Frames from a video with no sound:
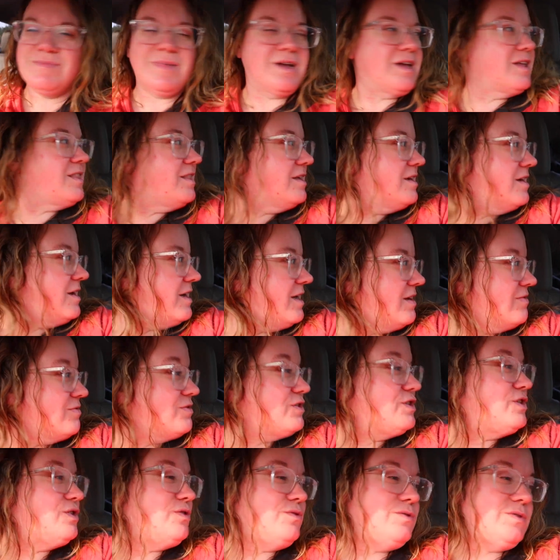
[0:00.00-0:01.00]
I think I
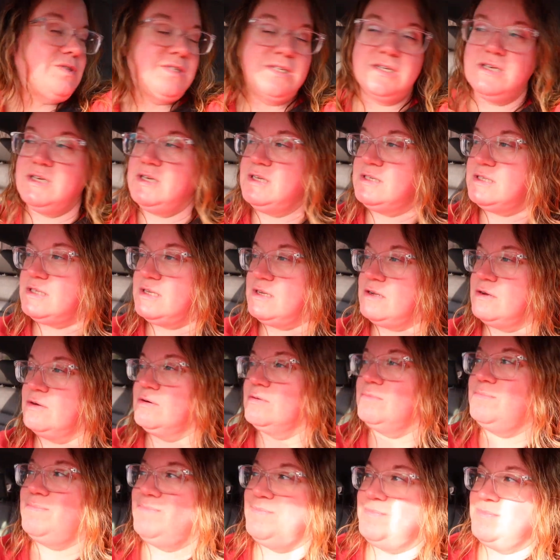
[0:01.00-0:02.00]
have two sickies at
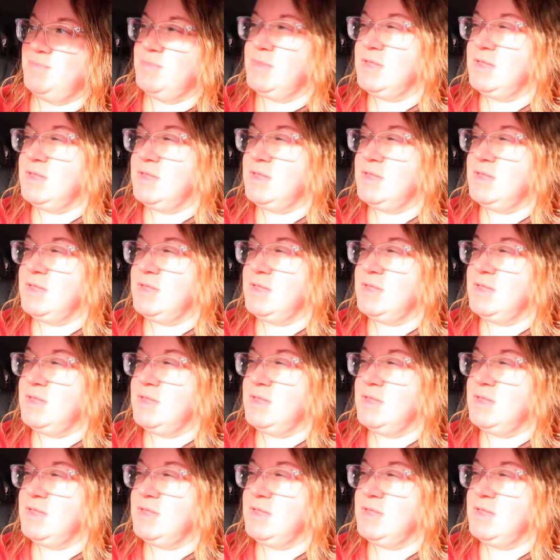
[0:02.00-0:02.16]
home.